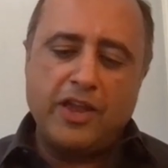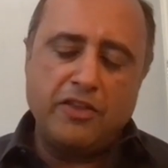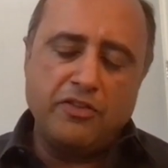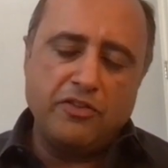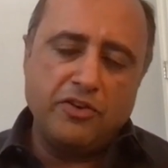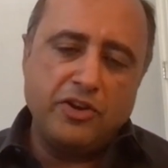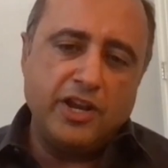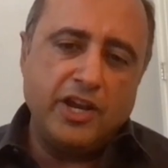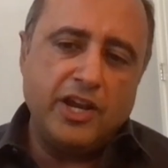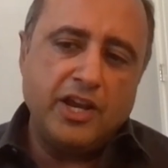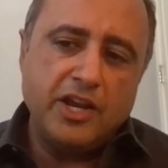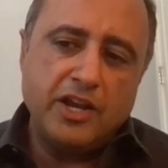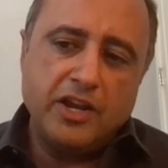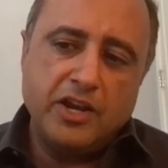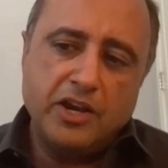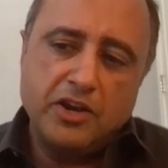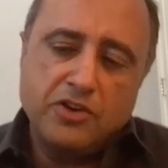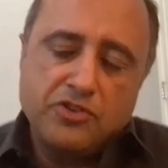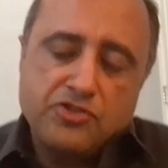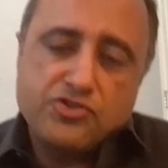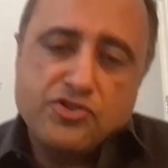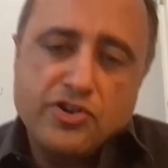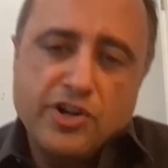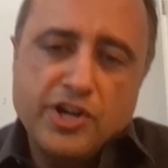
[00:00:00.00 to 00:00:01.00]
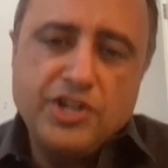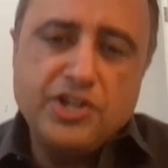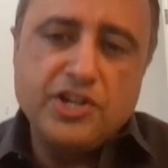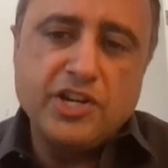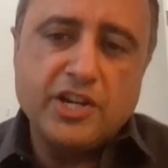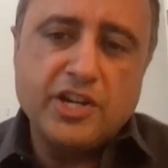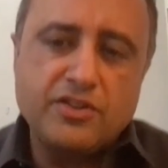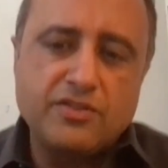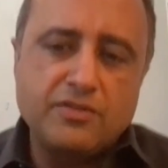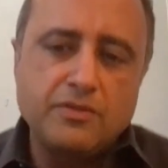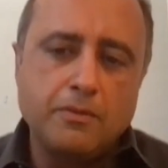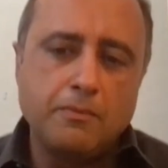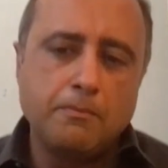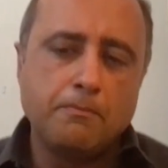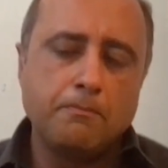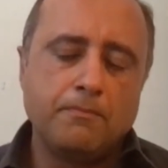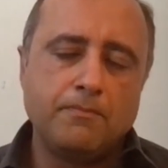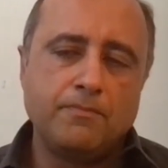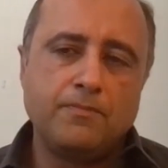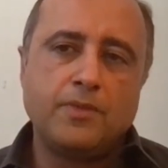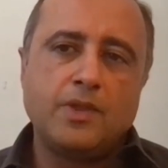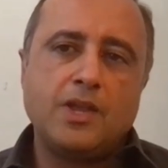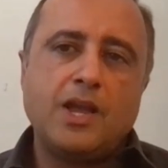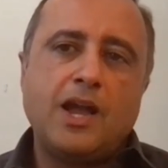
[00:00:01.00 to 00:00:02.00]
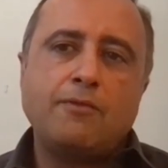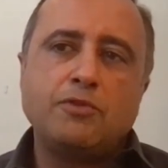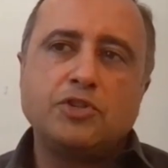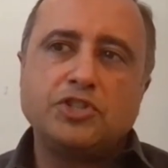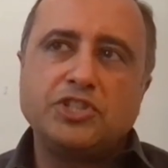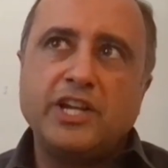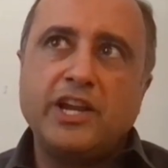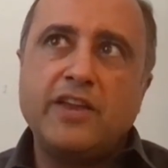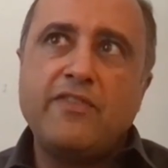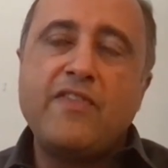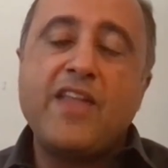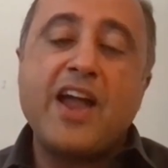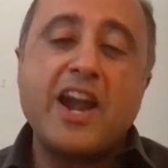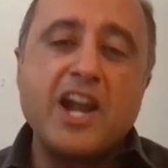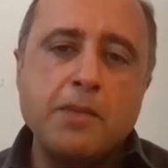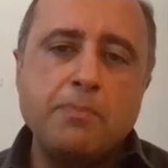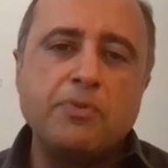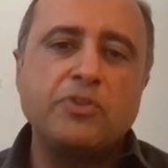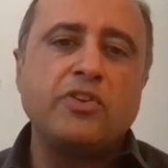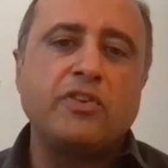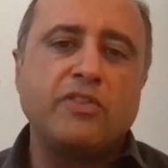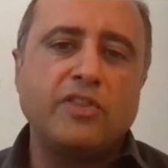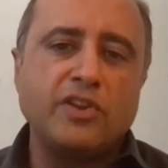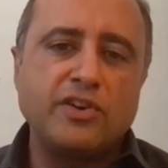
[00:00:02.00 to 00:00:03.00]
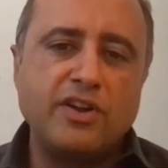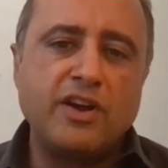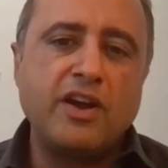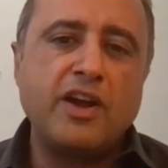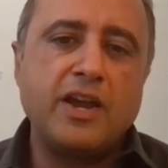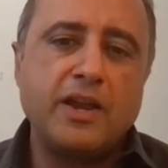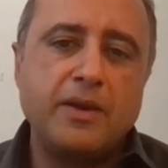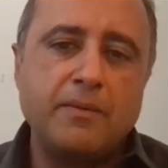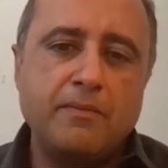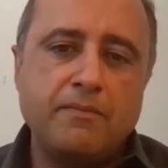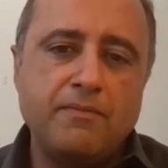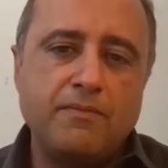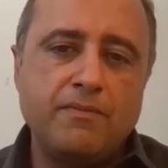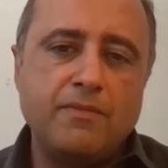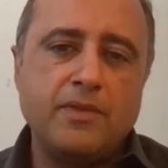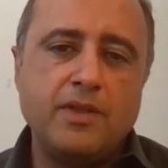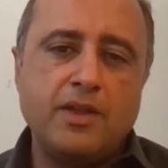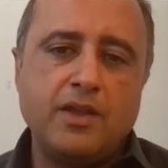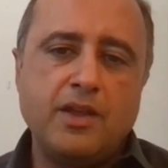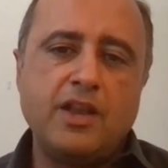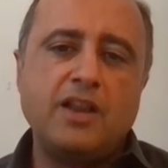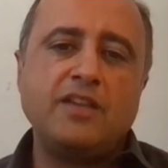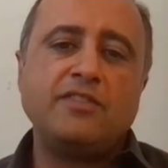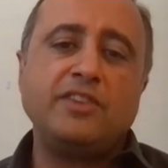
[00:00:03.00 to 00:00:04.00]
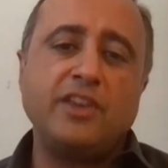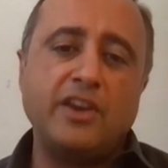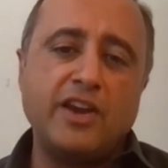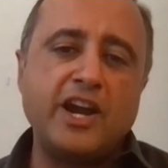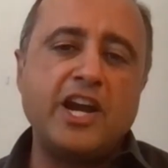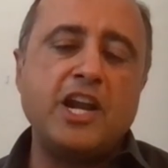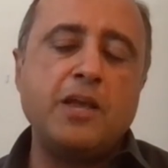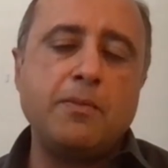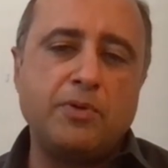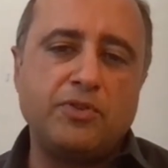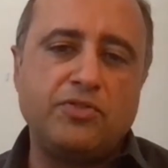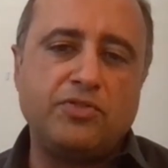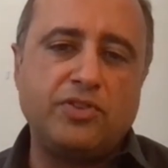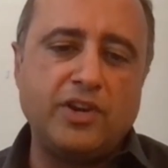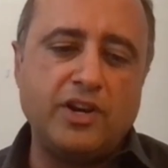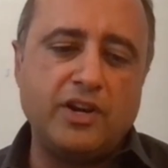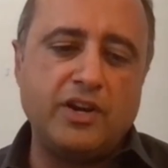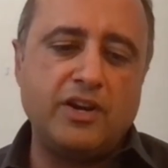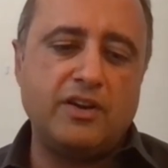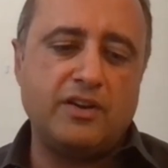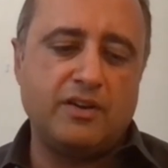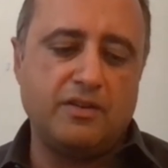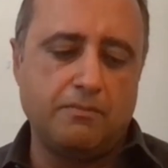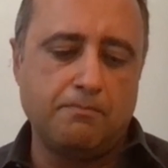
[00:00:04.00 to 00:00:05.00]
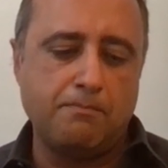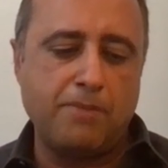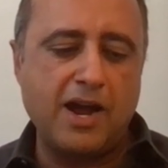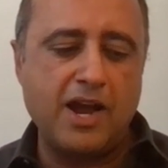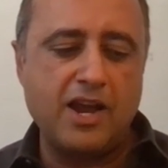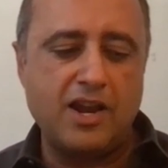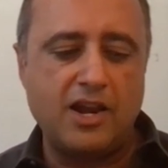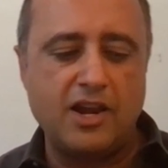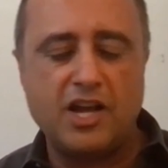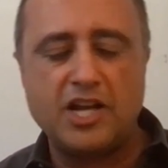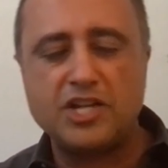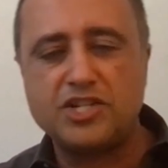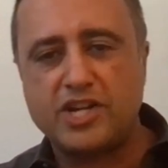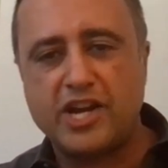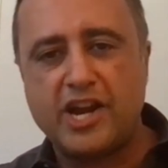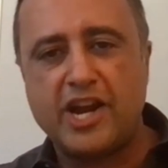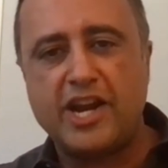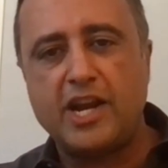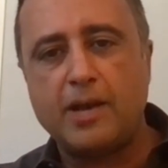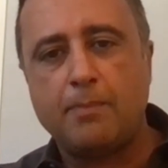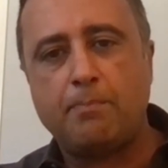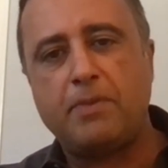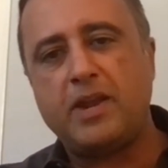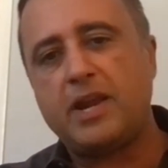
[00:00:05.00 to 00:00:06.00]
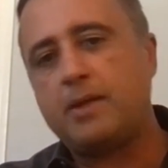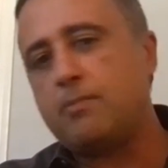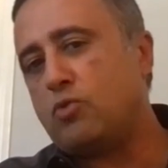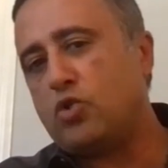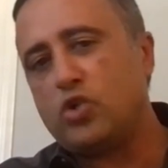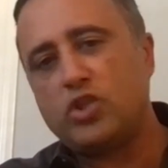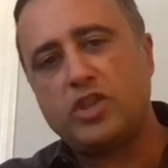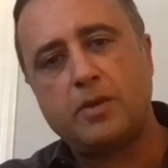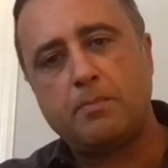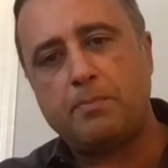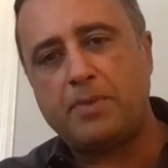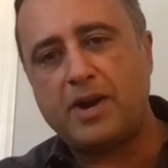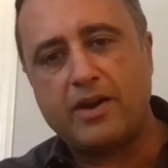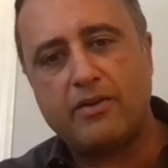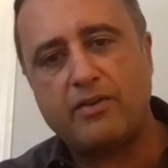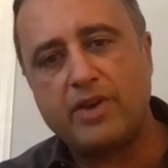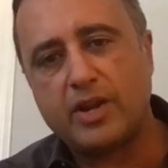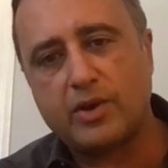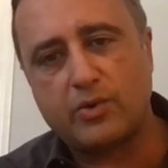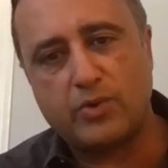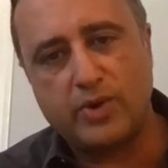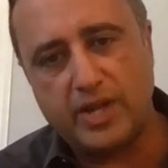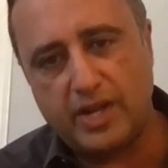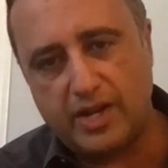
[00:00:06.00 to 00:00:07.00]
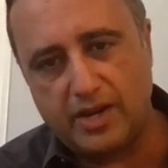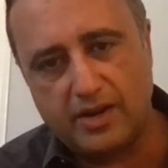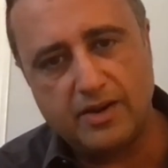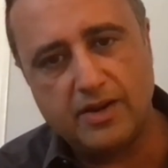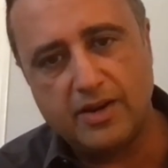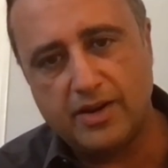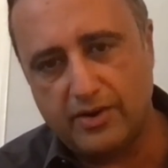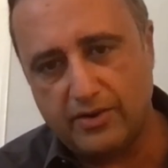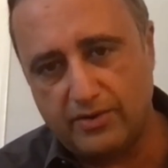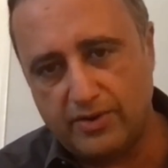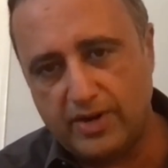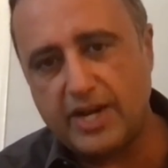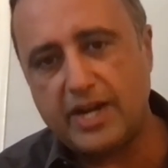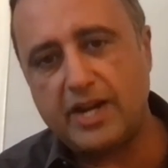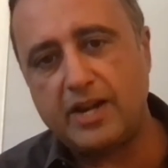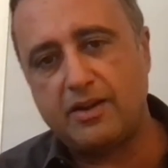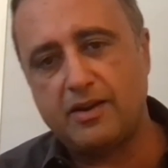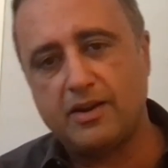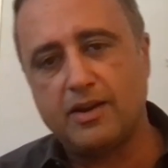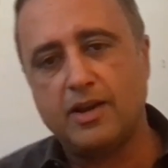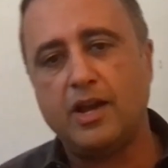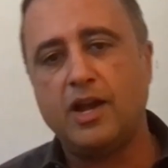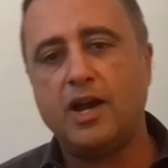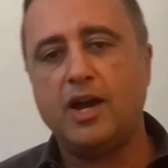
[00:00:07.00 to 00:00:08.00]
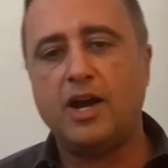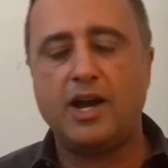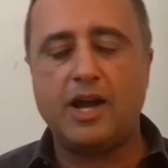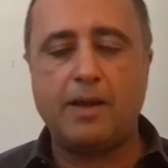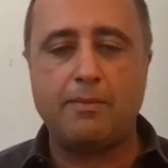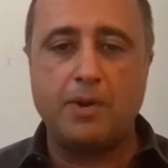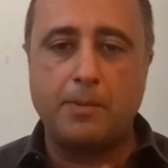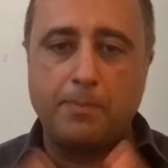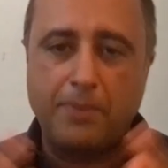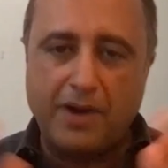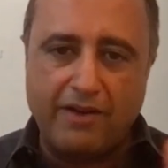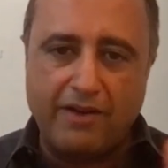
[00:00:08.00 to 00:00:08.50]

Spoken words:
end of the day, strategics, I would say 90% of the time, and I say 90%, by and large, end up paying more than private equity, right? I mean,